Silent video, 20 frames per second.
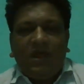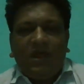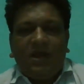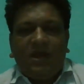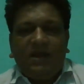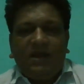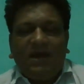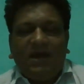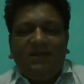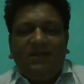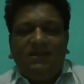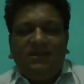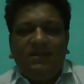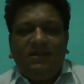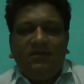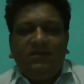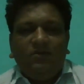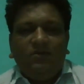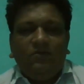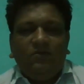And I
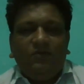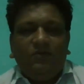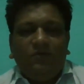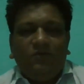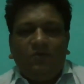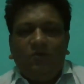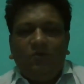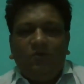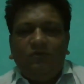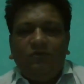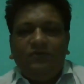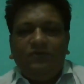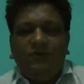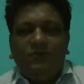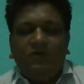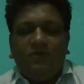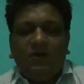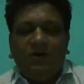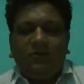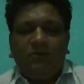think all of
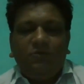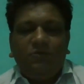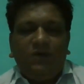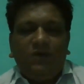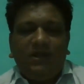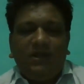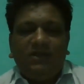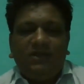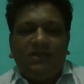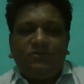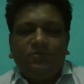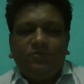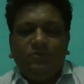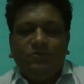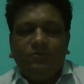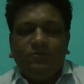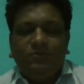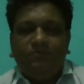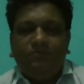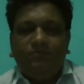you are well at
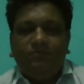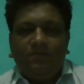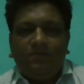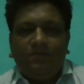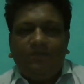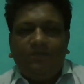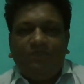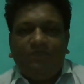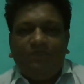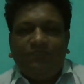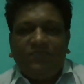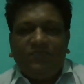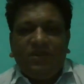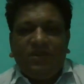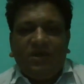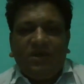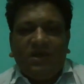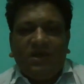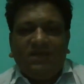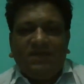home.
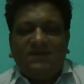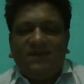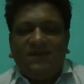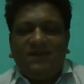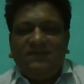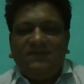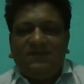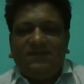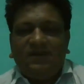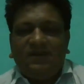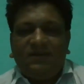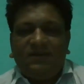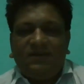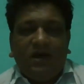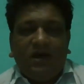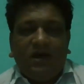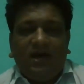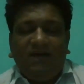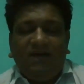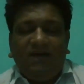As I said,
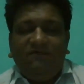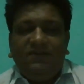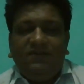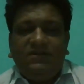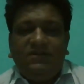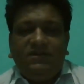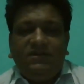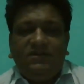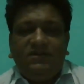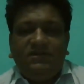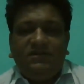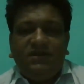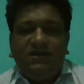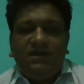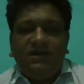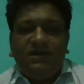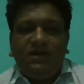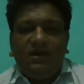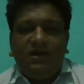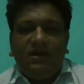I have been
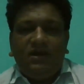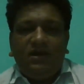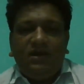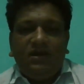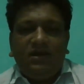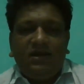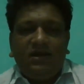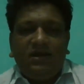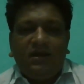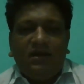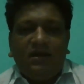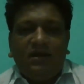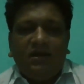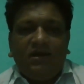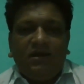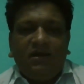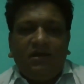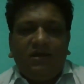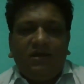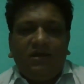teaching
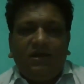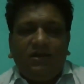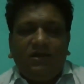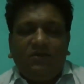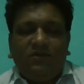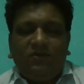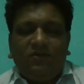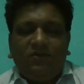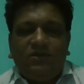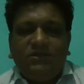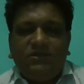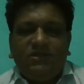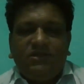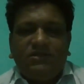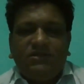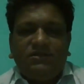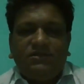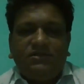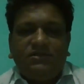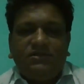in
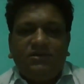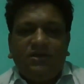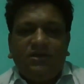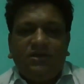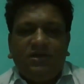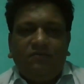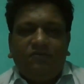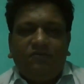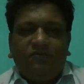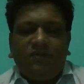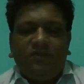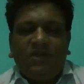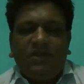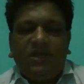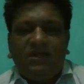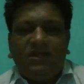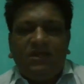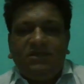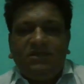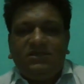colleges for
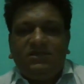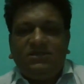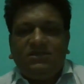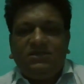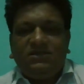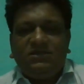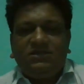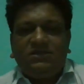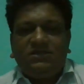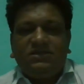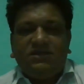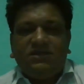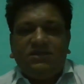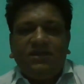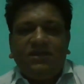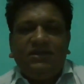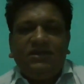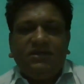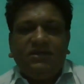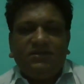nearly
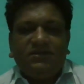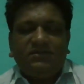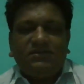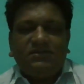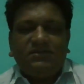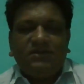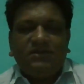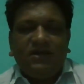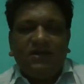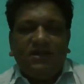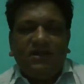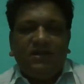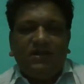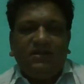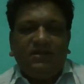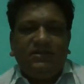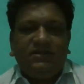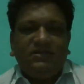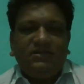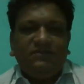10 years. And
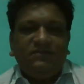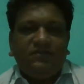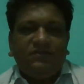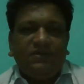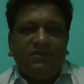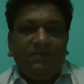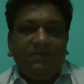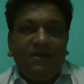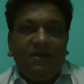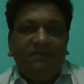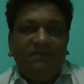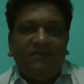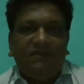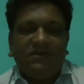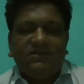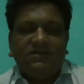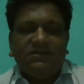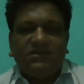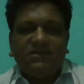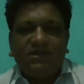this is for the very
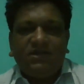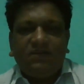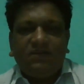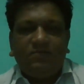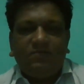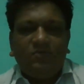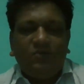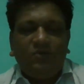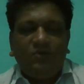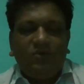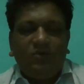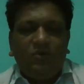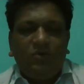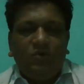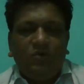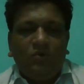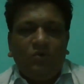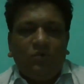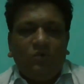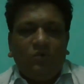first time
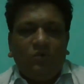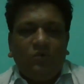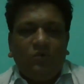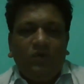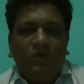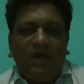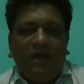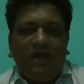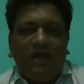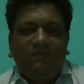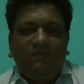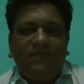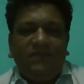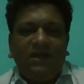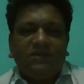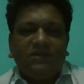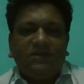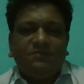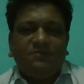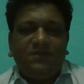we have the
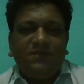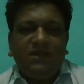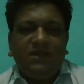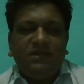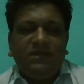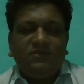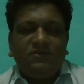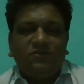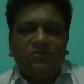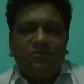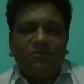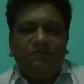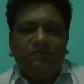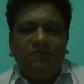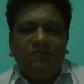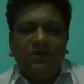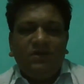experience of